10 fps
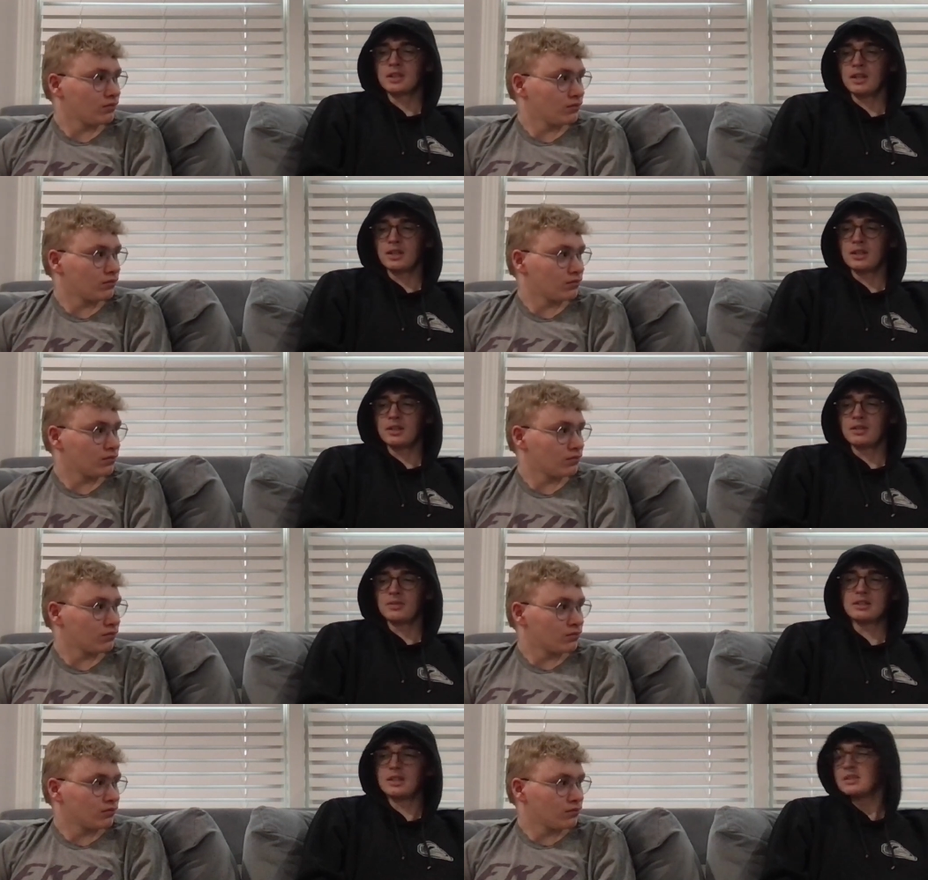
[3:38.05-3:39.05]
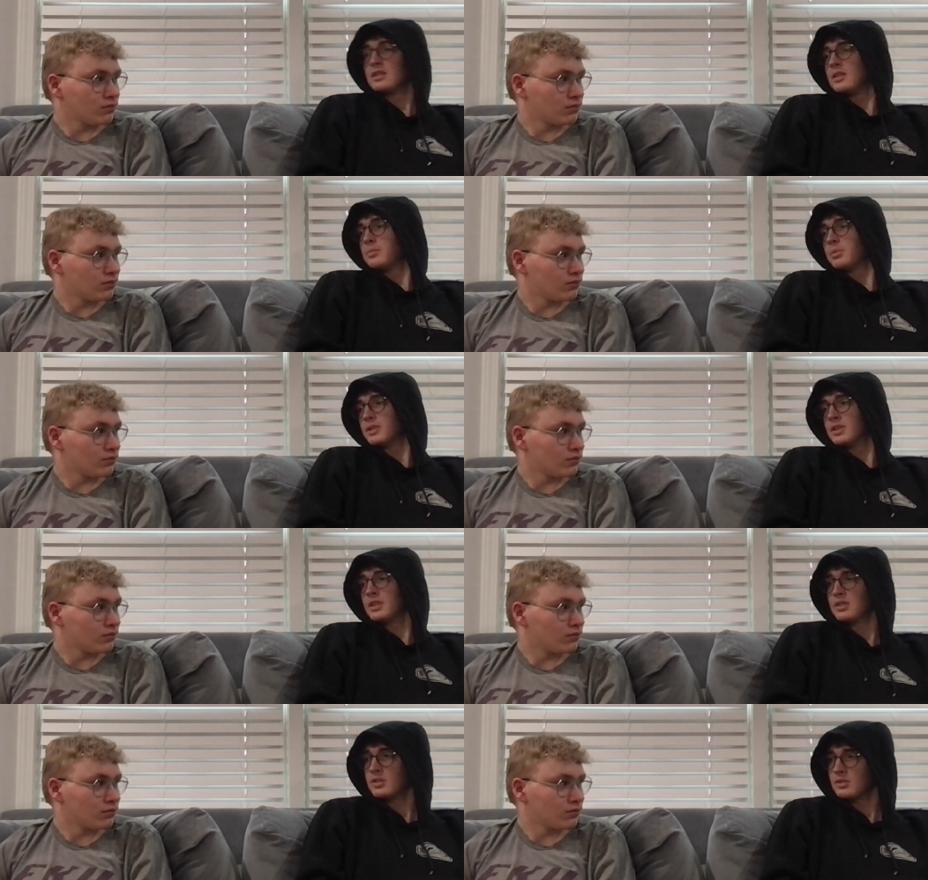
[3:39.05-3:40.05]
Speaker 1: like a destined
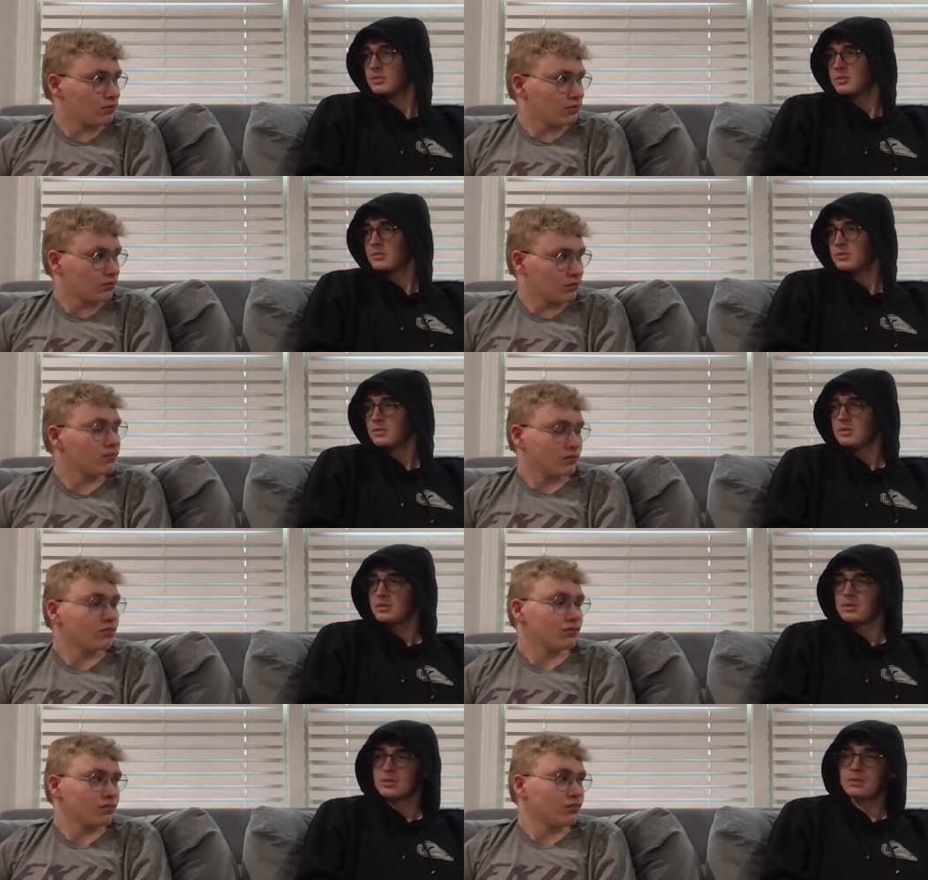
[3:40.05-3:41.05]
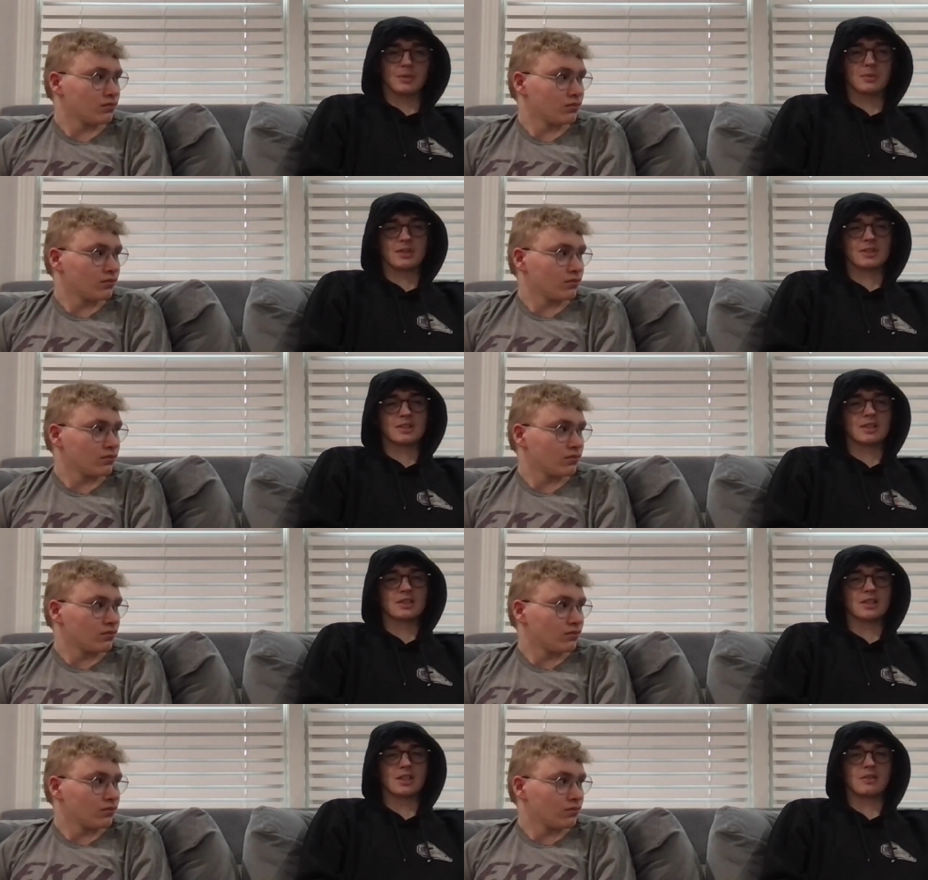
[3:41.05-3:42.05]
potential. I mean that's like
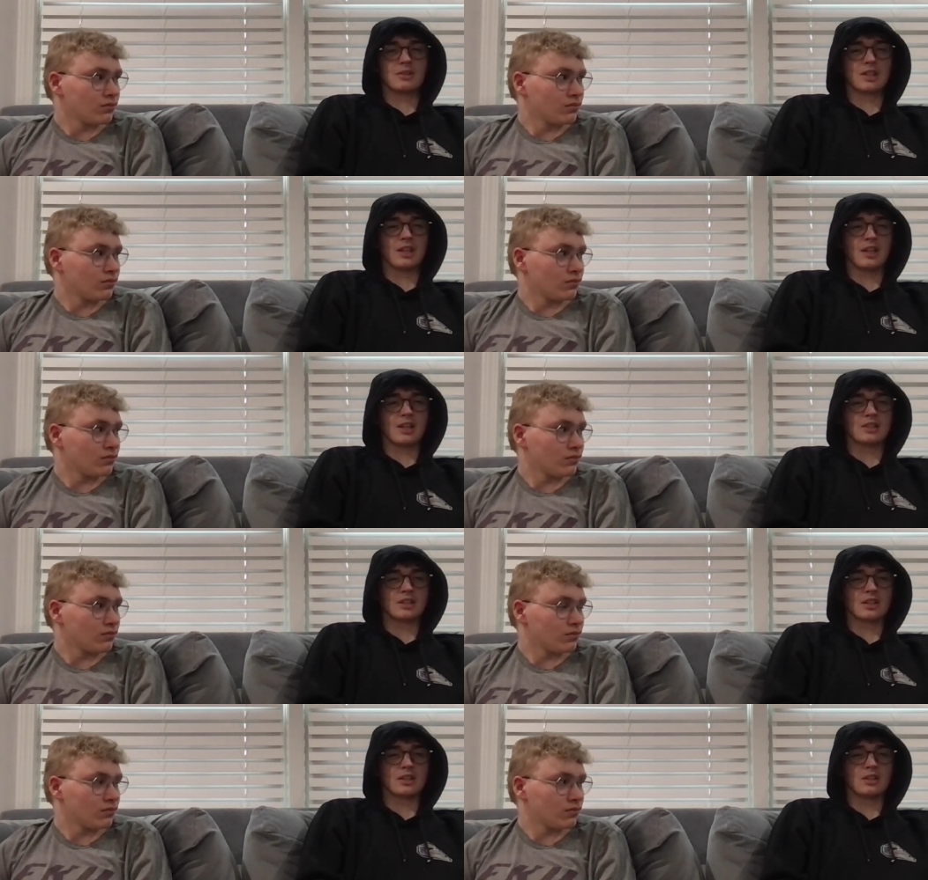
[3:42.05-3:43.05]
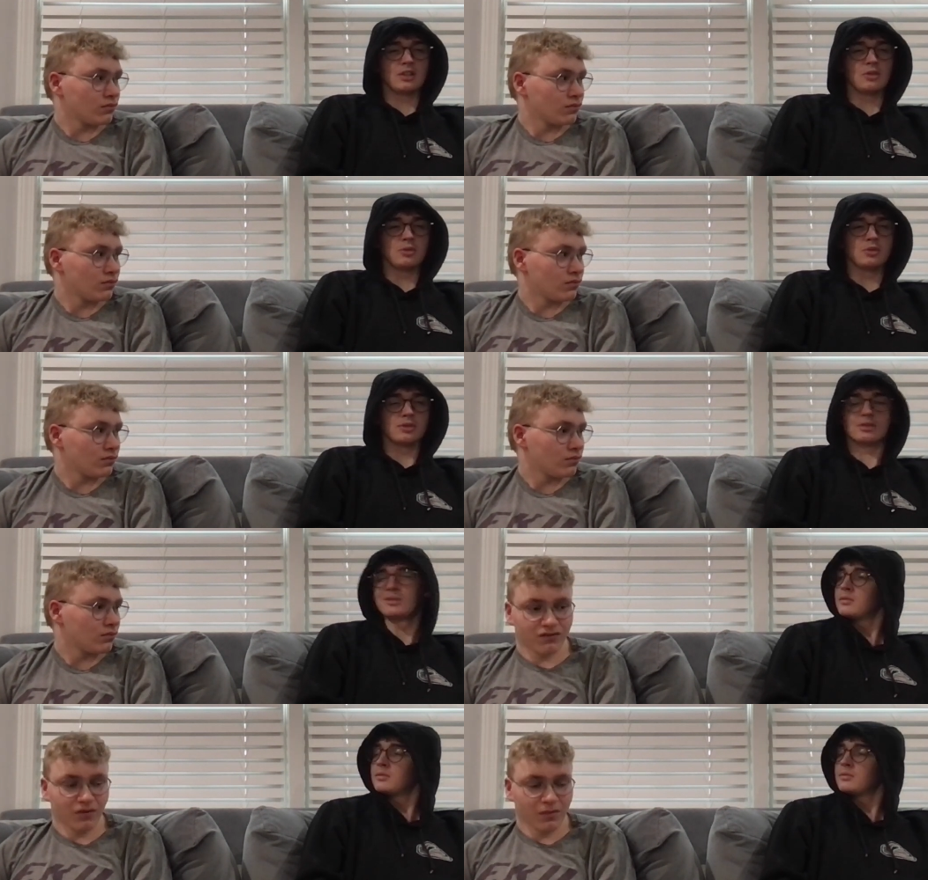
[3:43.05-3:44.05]
saying everything has like a use.
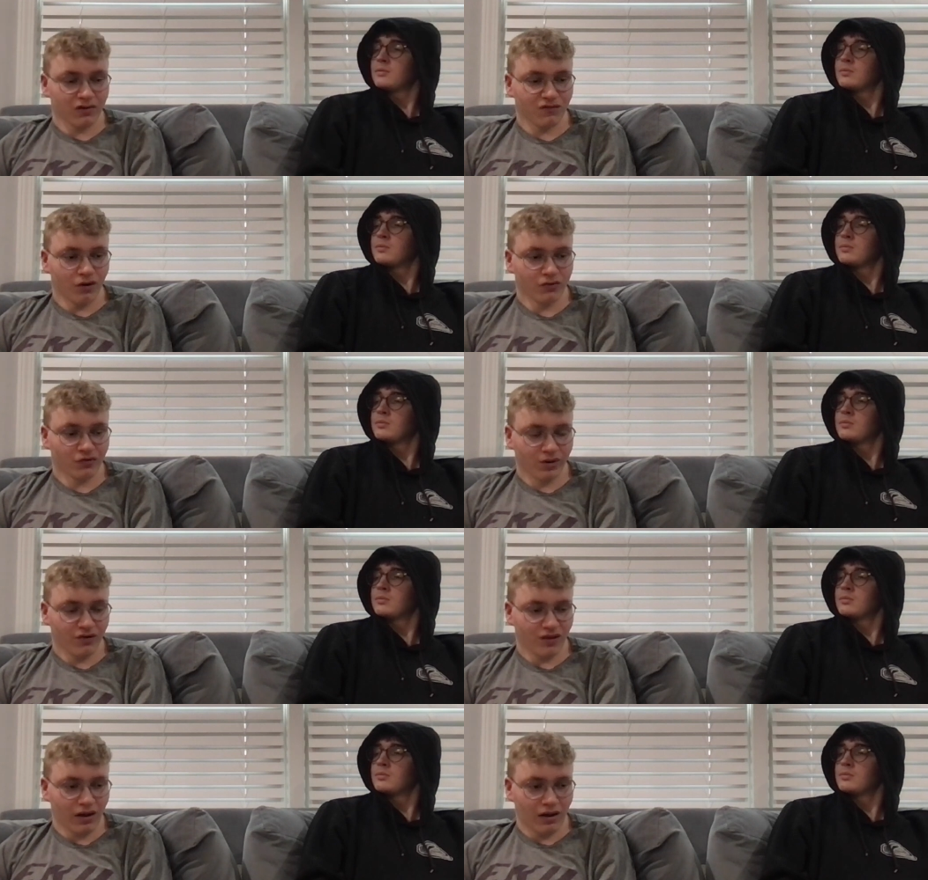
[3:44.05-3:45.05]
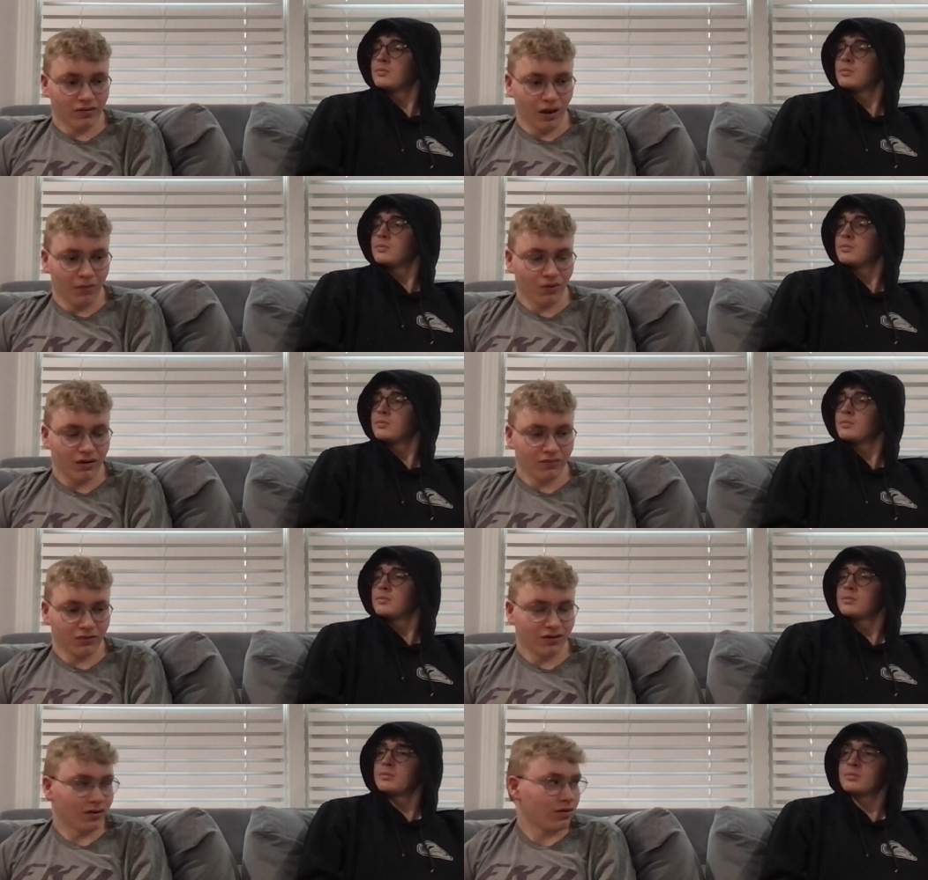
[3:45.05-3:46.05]
Speaker 2: Something failed to reach that that point.
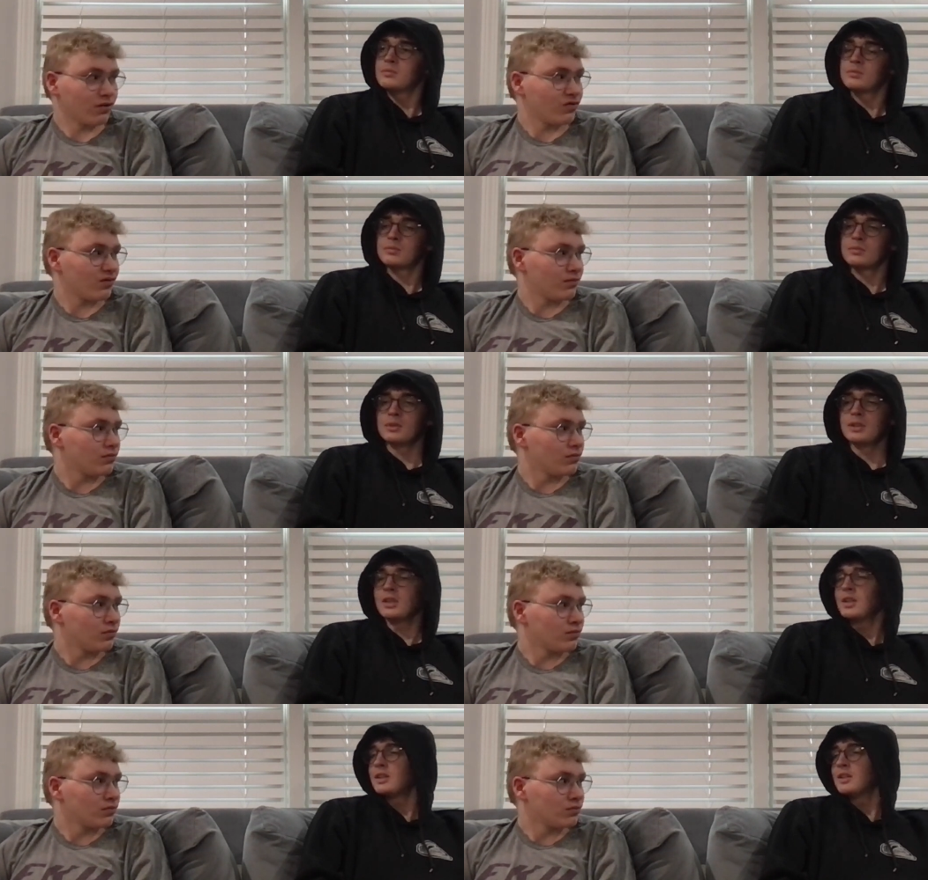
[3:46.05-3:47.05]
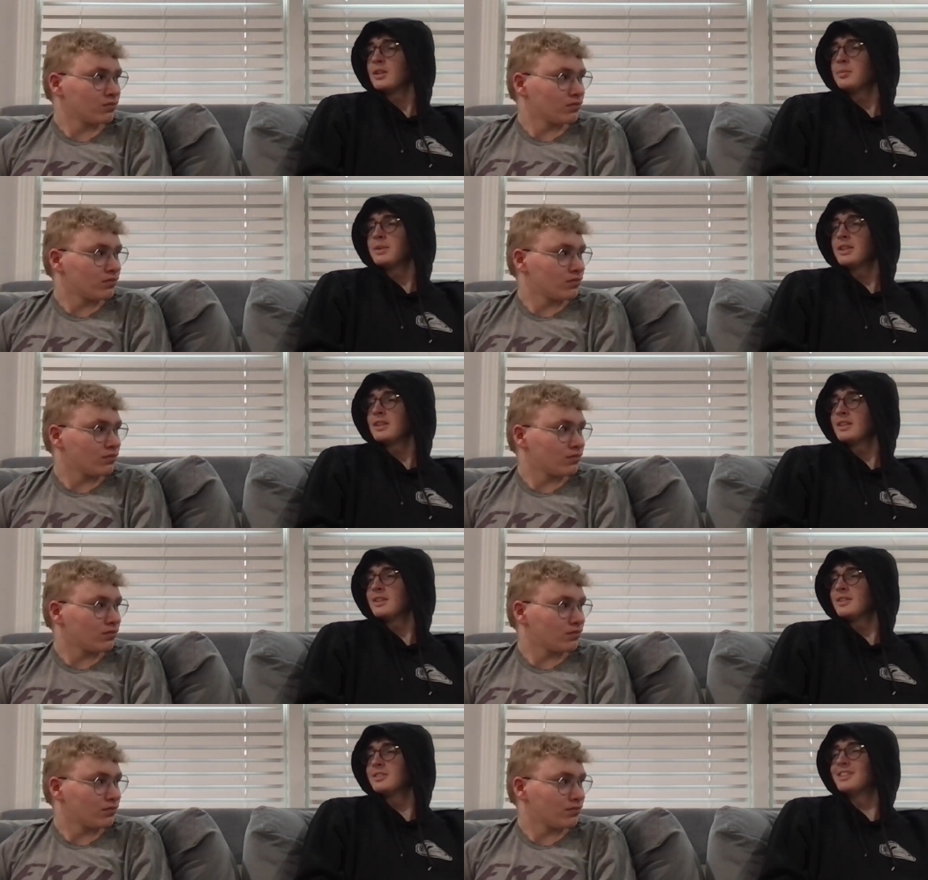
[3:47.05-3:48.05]
The day was.
Speaker 1: Yeah, deadbeat
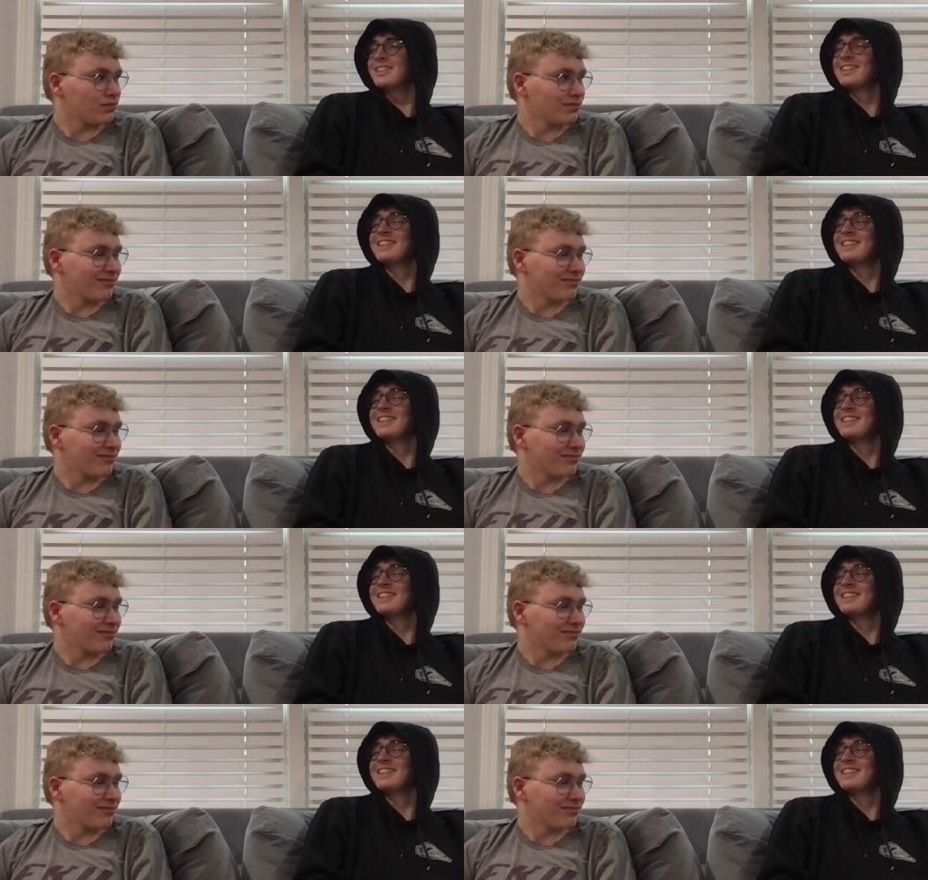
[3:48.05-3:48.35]
kids.